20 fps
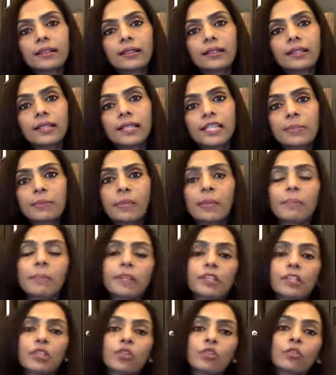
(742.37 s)
these
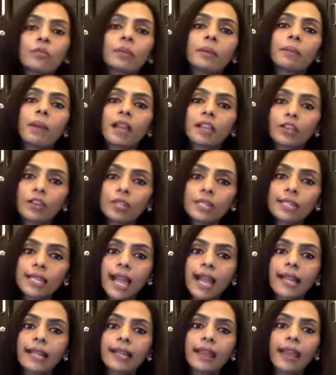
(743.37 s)
people should be by your
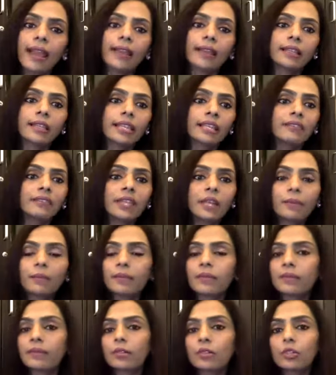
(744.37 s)
side and give
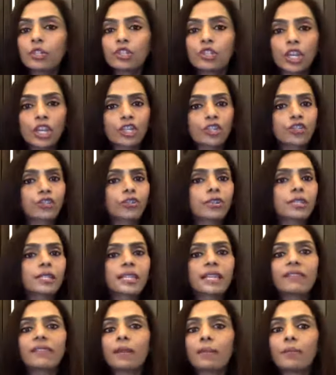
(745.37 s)
them good
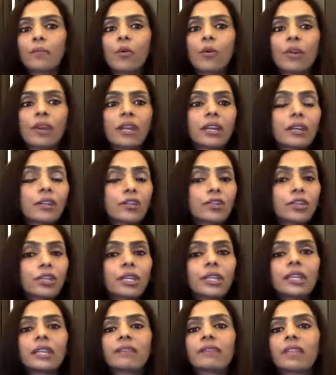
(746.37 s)
gestures, give them more
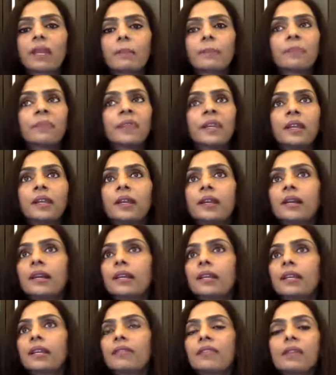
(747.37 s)
energy, give them
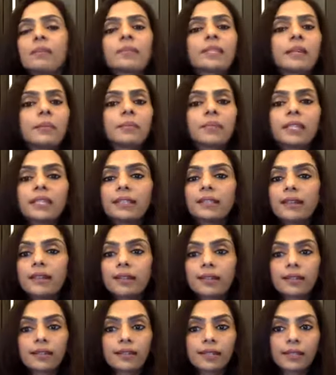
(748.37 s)
something
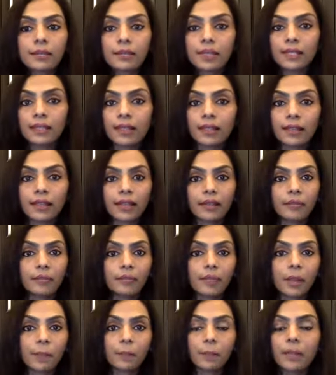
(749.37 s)
that
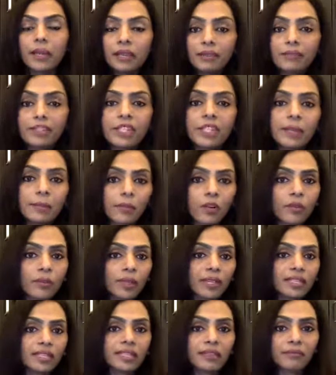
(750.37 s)
uplifts them or
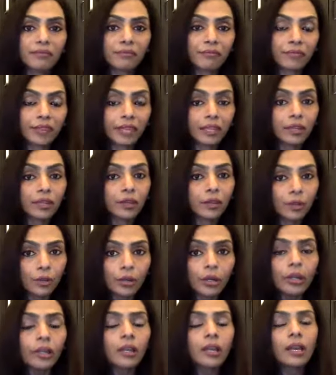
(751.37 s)
makes them feel
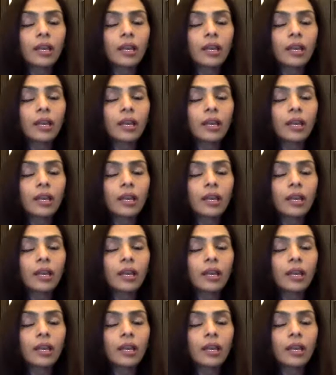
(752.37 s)
good,